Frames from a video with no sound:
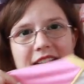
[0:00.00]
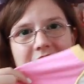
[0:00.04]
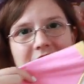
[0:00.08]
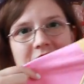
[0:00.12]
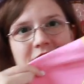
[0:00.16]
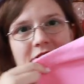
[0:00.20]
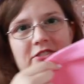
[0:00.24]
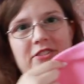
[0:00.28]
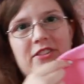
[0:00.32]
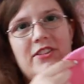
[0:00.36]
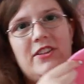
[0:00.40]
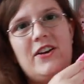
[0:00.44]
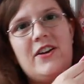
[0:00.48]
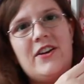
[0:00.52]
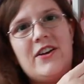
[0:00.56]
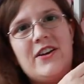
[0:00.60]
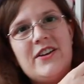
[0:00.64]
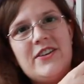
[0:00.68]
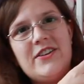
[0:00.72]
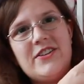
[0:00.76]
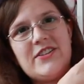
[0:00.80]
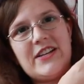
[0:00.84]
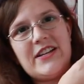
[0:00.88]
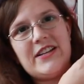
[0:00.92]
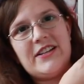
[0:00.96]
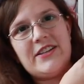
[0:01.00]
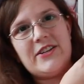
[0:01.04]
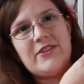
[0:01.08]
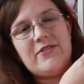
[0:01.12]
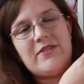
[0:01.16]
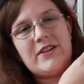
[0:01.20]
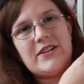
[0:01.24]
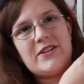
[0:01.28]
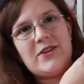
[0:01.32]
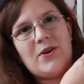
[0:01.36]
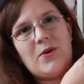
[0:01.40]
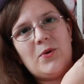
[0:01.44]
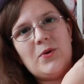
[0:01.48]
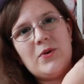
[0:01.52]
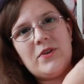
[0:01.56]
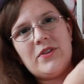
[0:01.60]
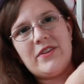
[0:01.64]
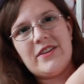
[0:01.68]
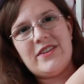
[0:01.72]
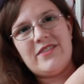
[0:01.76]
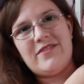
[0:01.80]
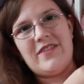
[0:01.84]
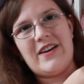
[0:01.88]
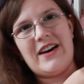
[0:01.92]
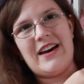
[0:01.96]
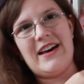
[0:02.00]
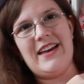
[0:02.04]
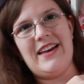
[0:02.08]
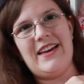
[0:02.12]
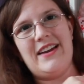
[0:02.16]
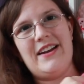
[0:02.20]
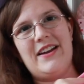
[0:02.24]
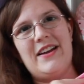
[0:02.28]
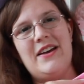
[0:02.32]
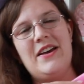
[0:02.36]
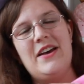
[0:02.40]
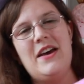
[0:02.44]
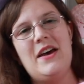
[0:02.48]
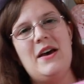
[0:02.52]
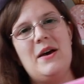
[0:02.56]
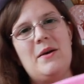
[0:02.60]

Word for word: extra large and you are totally fine